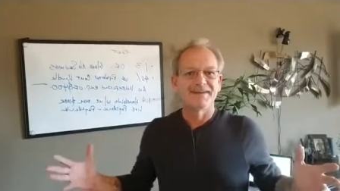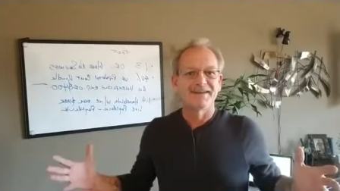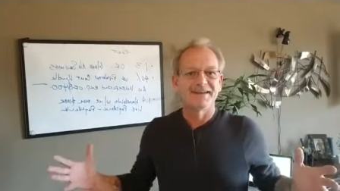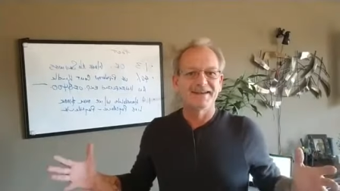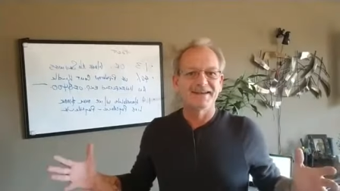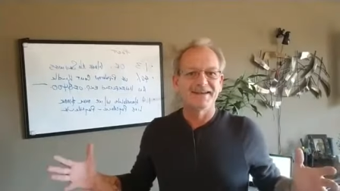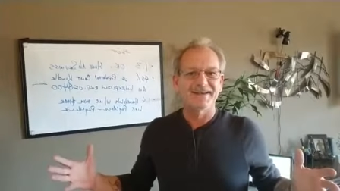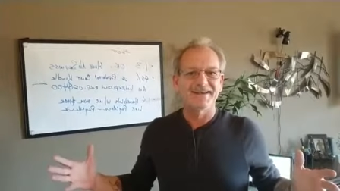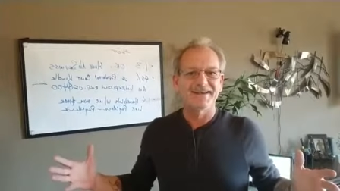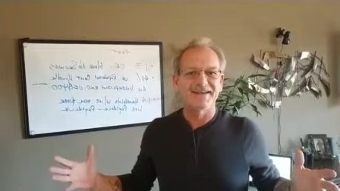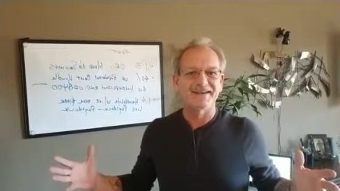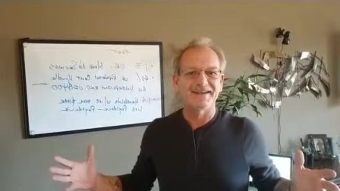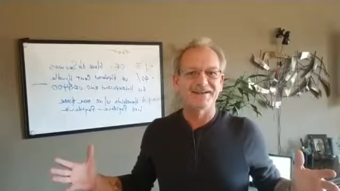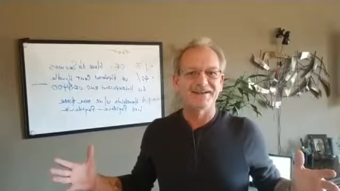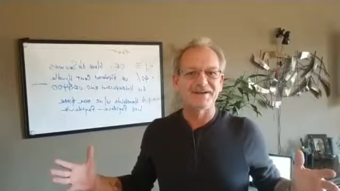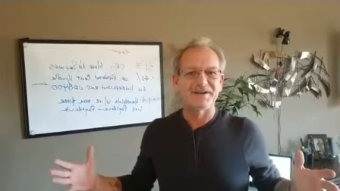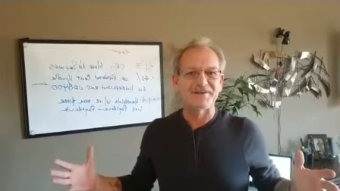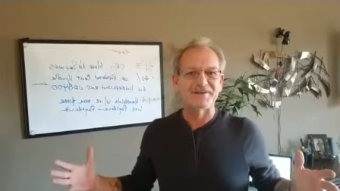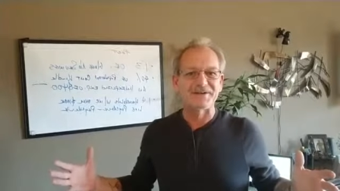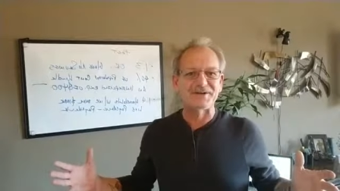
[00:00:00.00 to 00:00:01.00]
Hey,
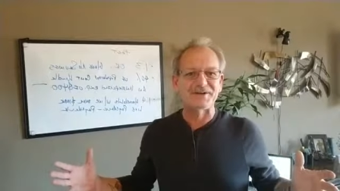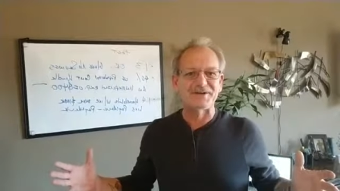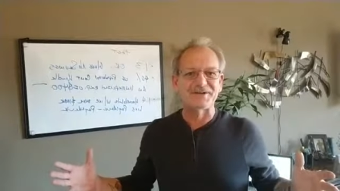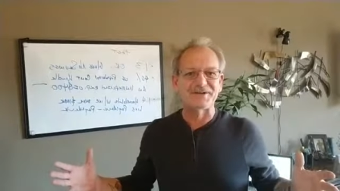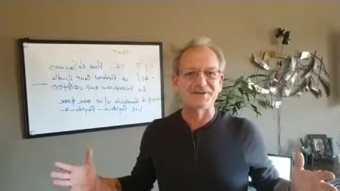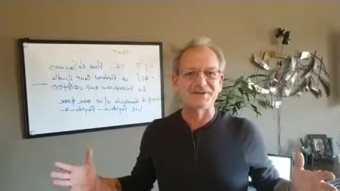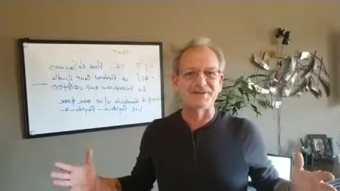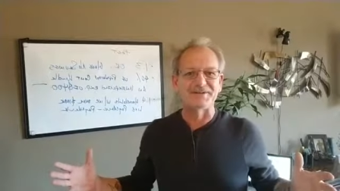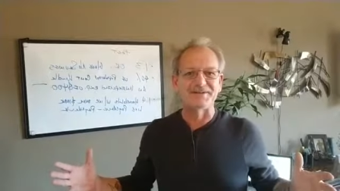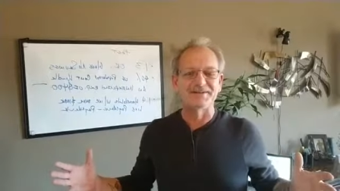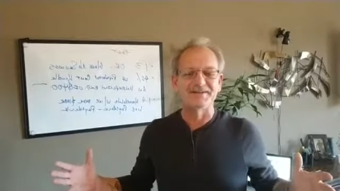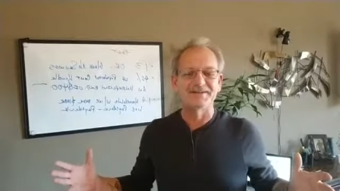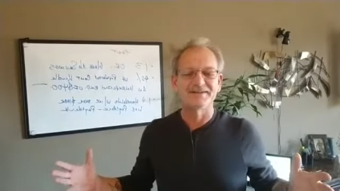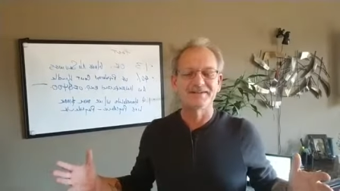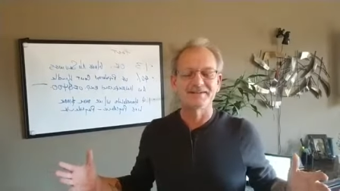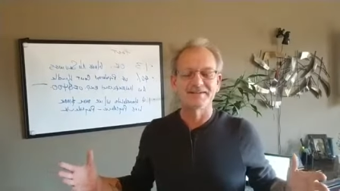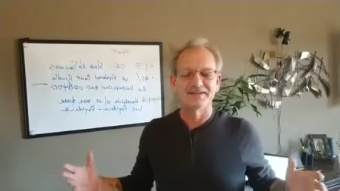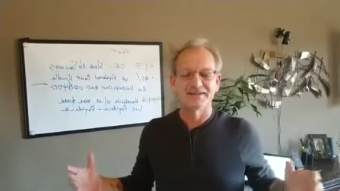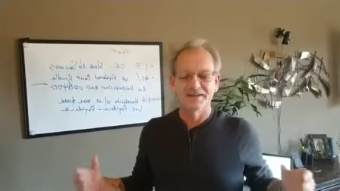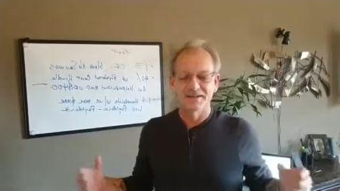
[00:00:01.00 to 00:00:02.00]
good afternoon.
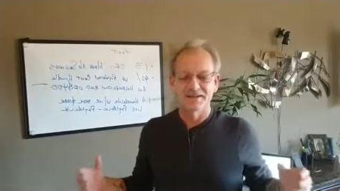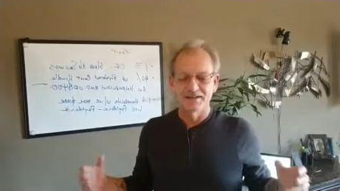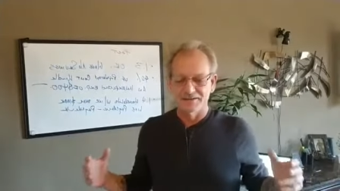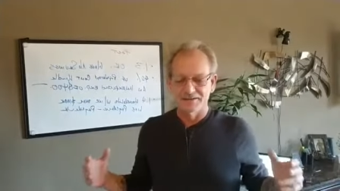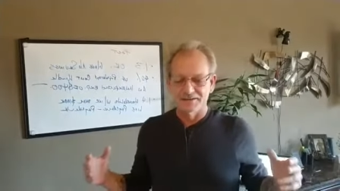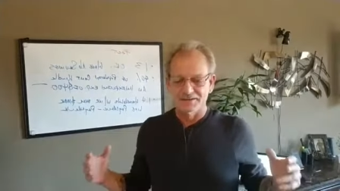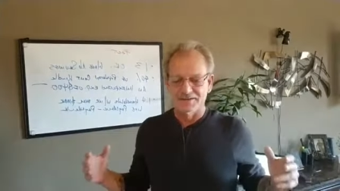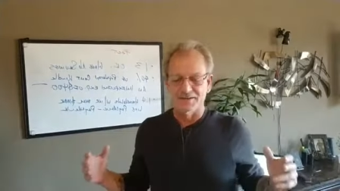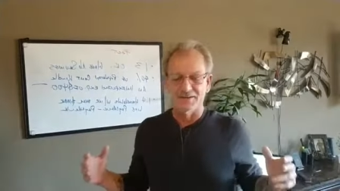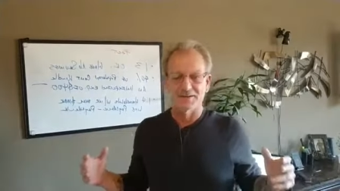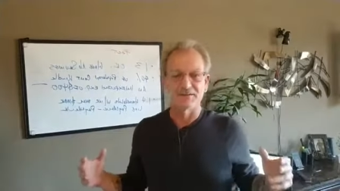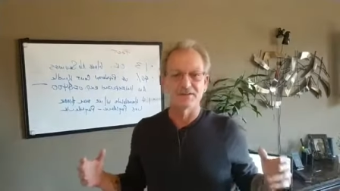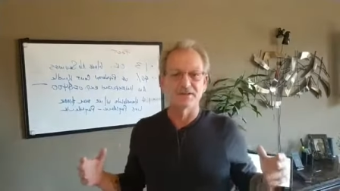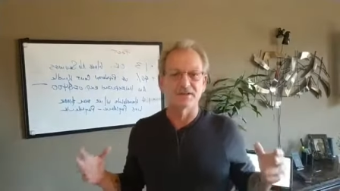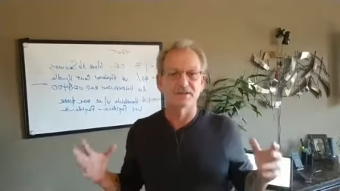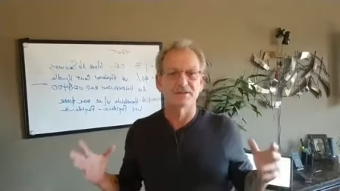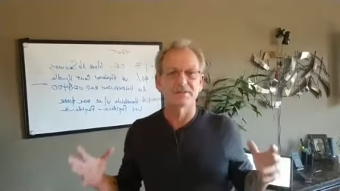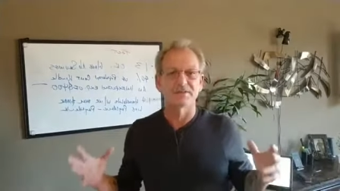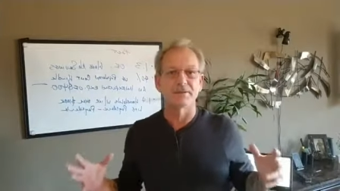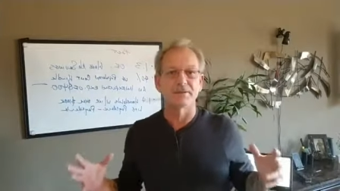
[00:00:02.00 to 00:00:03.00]
So look,